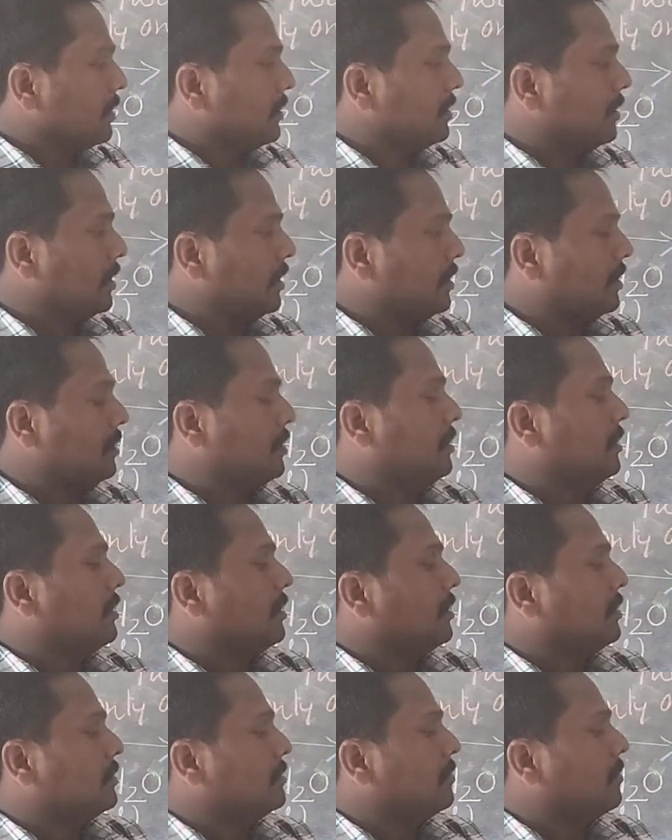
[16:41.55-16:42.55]
Here,
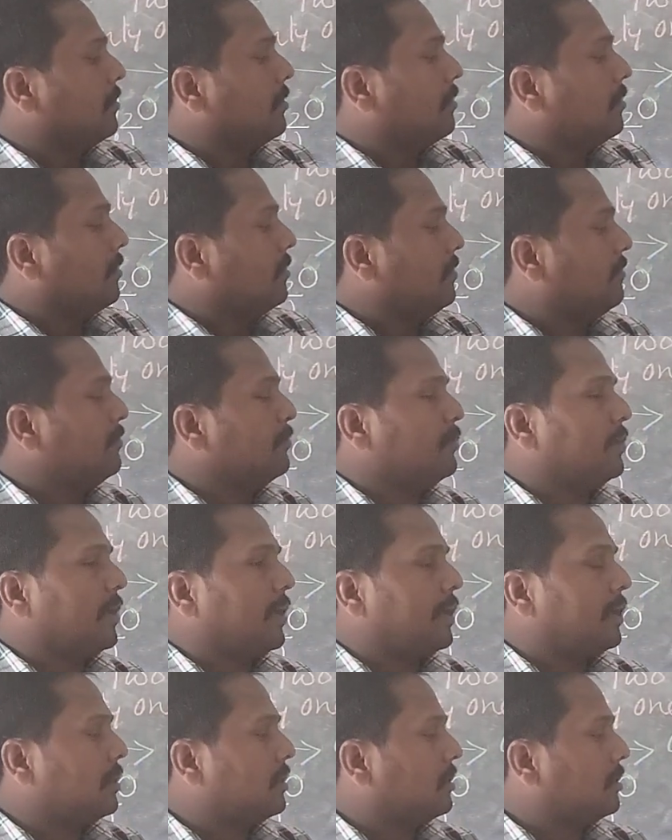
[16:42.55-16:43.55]
if you
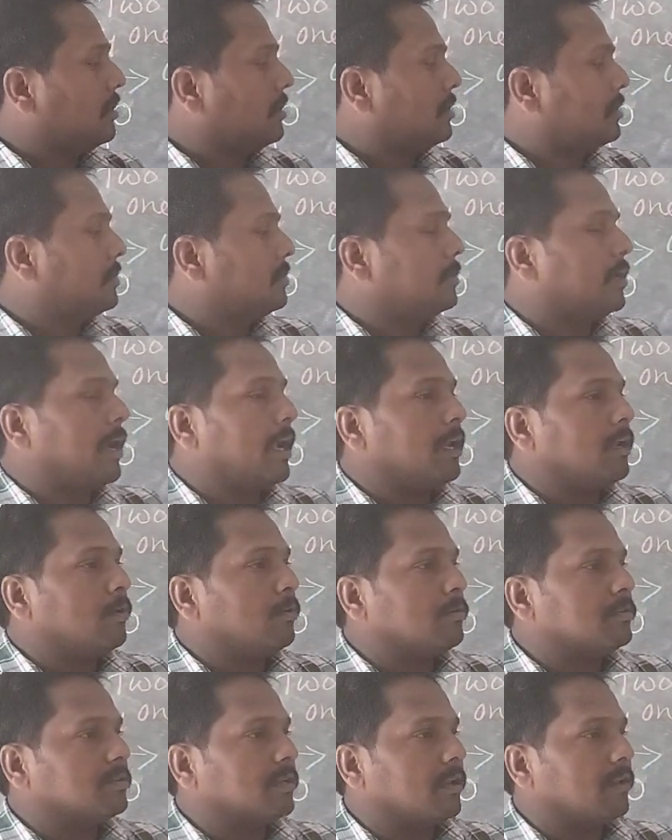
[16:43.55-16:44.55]
take
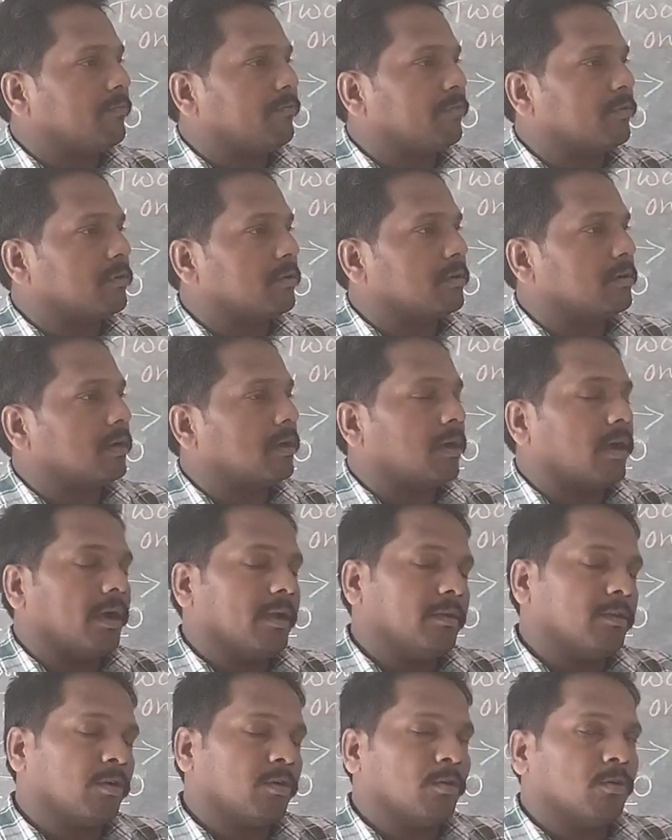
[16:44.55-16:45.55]
dilute sulfur
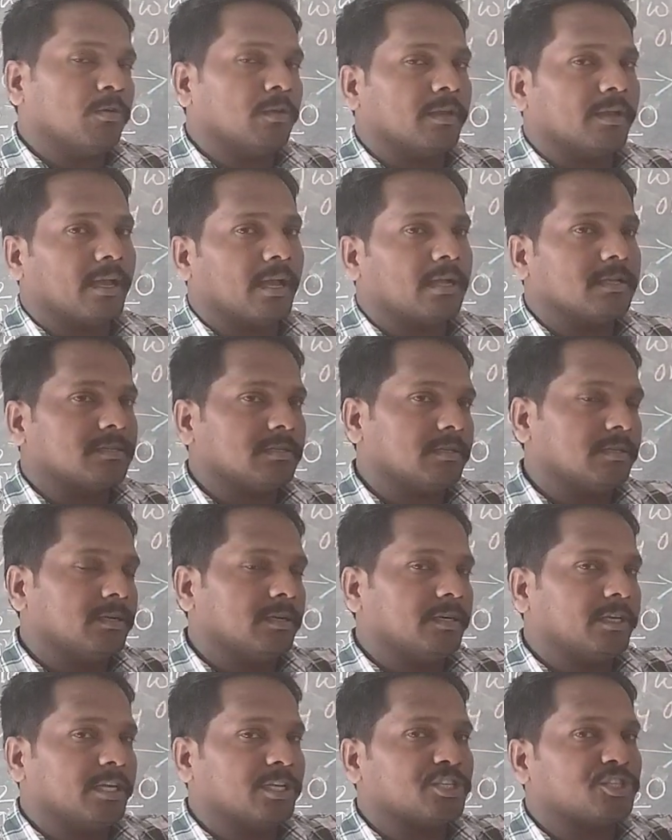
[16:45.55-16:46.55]
hydrochloric acid in
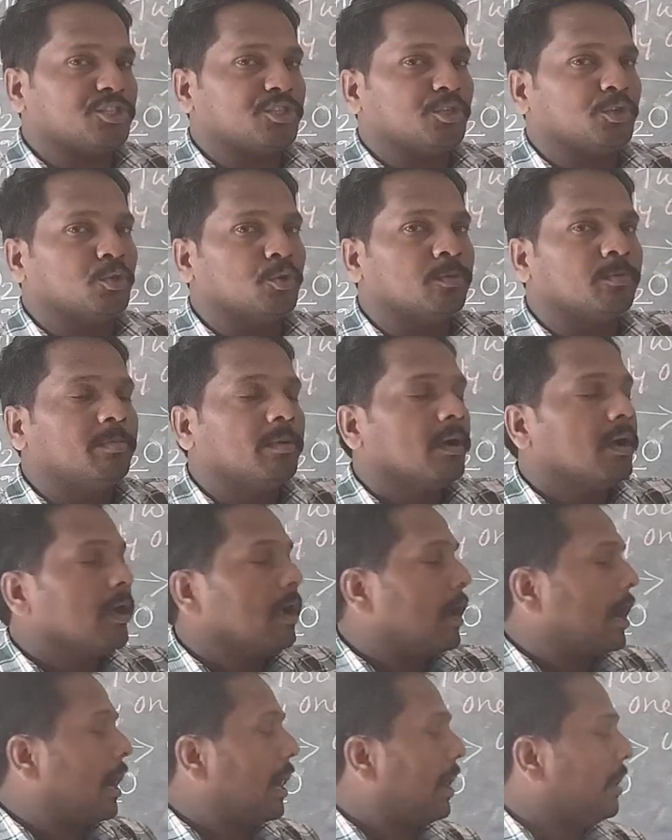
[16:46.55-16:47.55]
a test tube
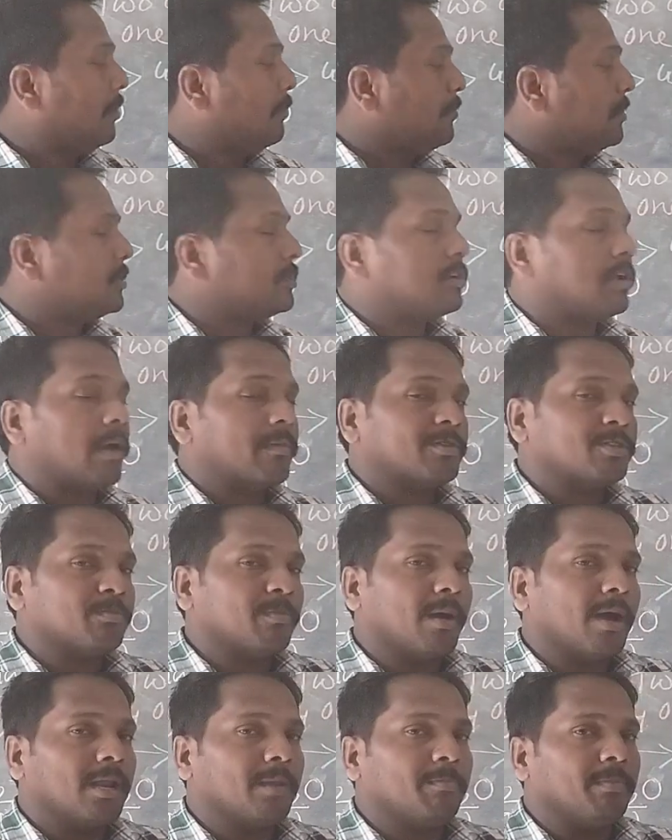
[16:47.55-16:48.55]
and we drop
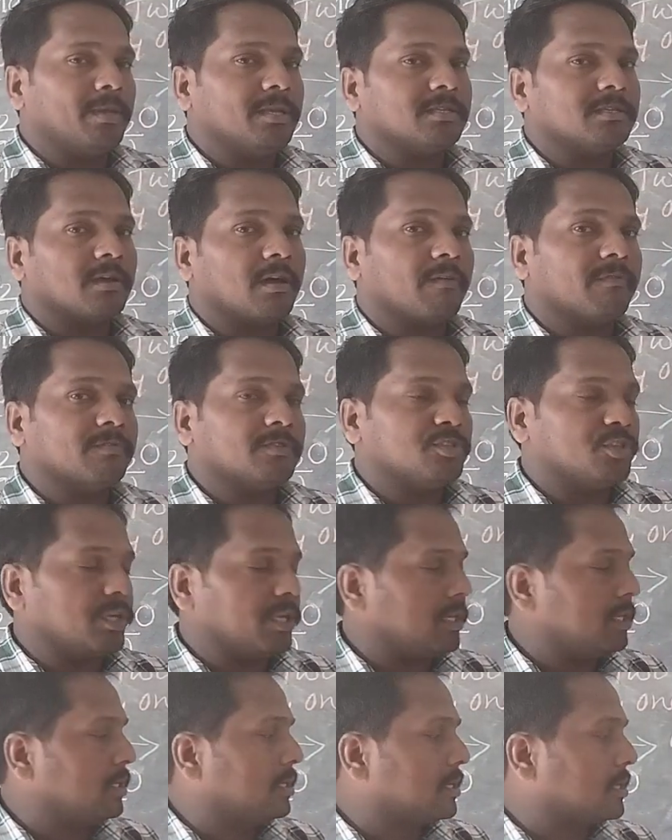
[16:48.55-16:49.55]
small piece of
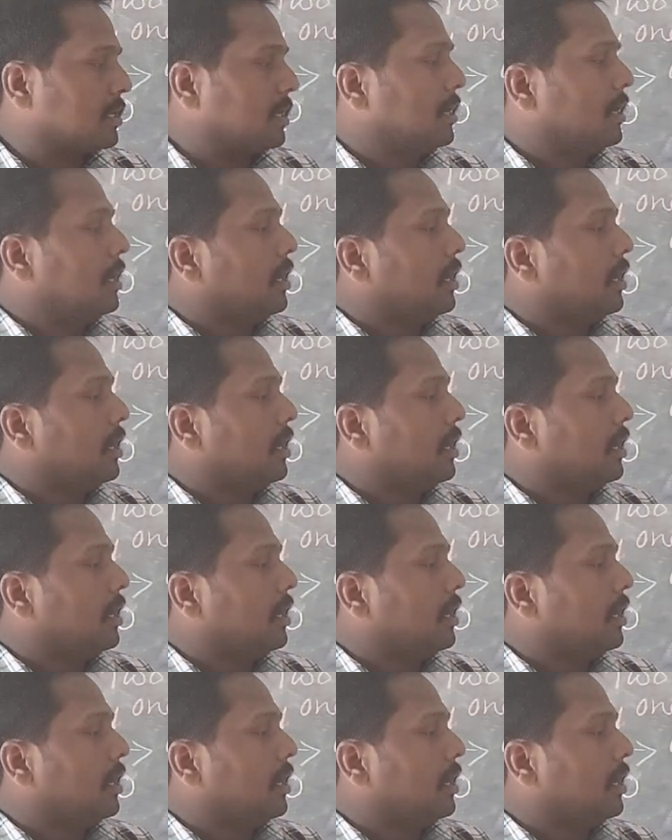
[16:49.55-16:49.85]
zinc,